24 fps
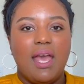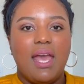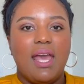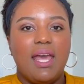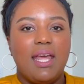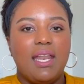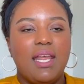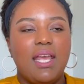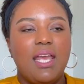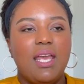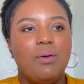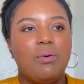
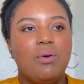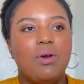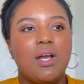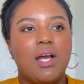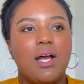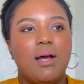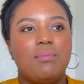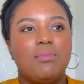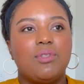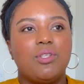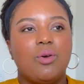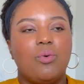And he would
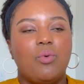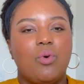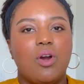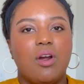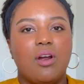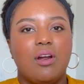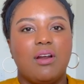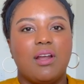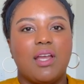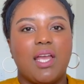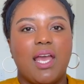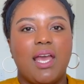come to
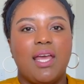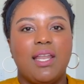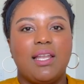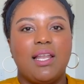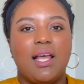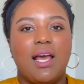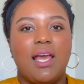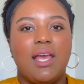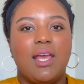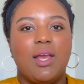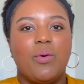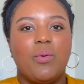work, and
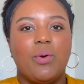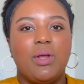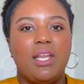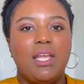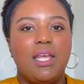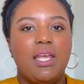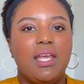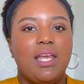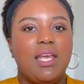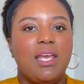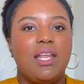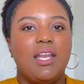like when
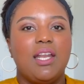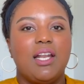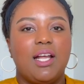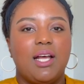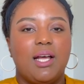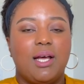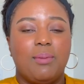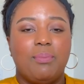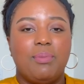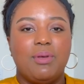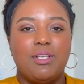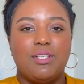he heated
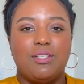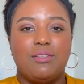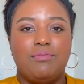up his